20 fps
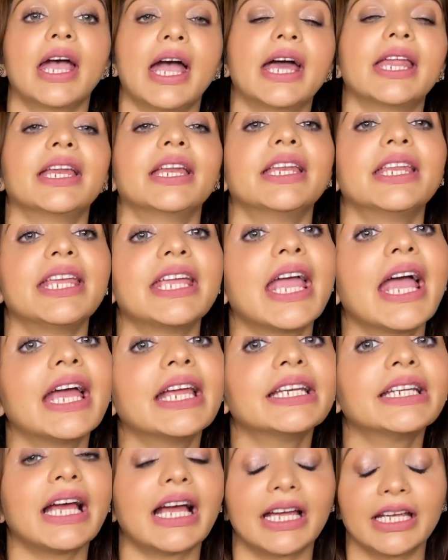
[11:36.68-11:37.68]
And in the
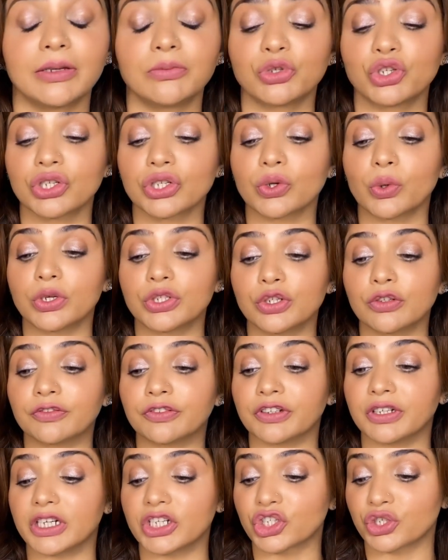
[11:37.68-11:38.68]
end, I am just going to
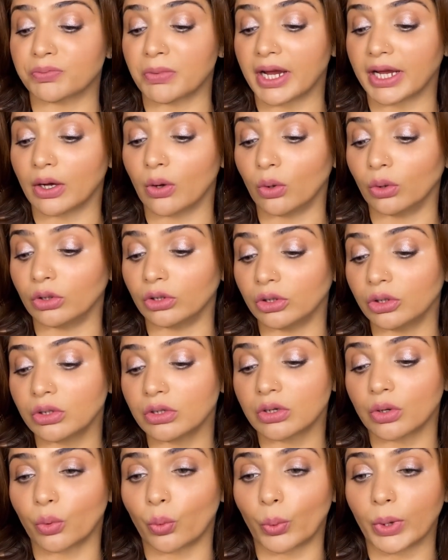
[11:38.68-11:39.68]
finish my whole
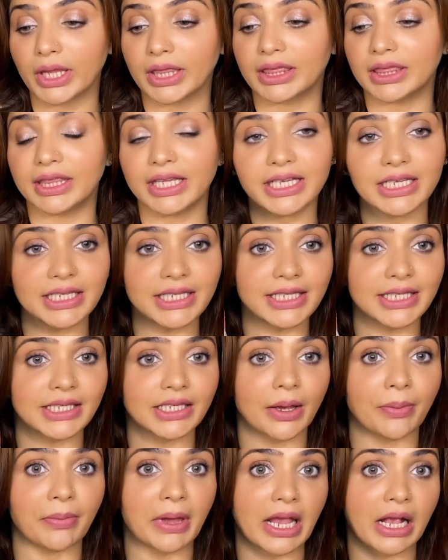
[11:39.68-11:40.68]
look with
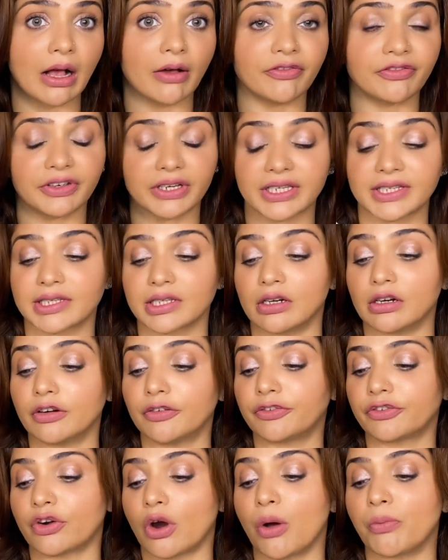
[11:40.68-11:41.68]
this makeup fixer
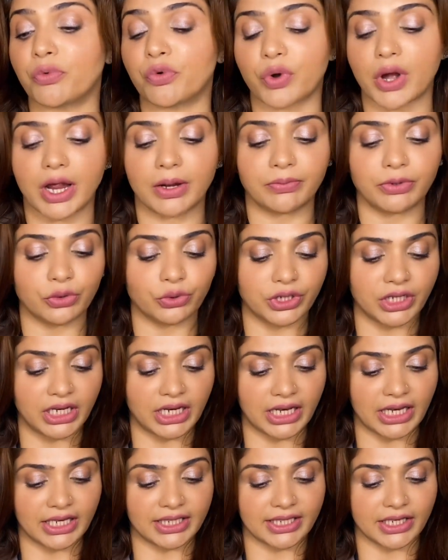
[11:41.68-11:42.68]
from Rare
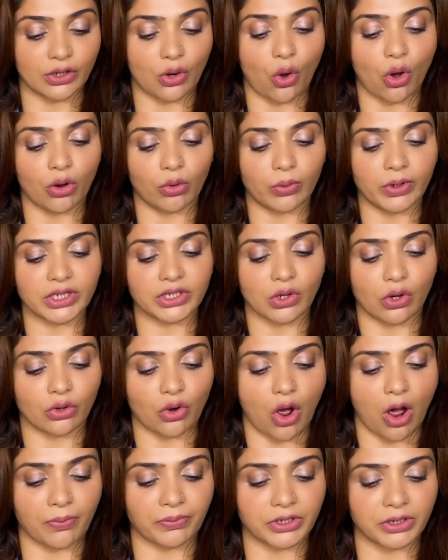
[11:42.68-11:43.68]
Beauty. It's an Always On
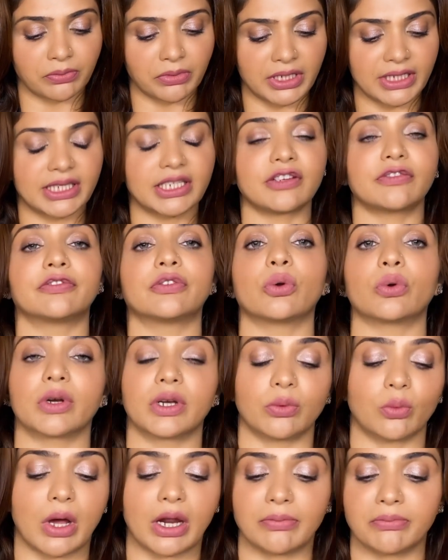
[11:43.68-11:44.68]
Optimist
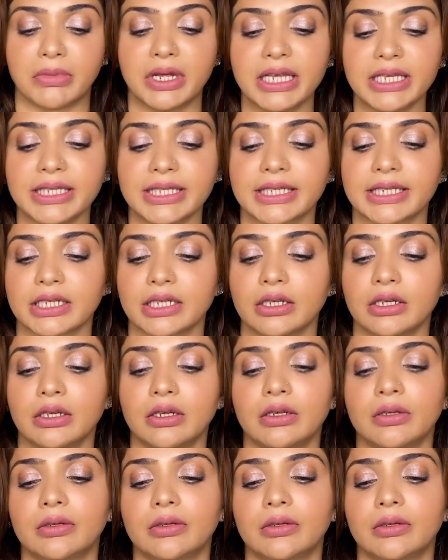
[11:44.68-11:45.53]
4-in-1 mist.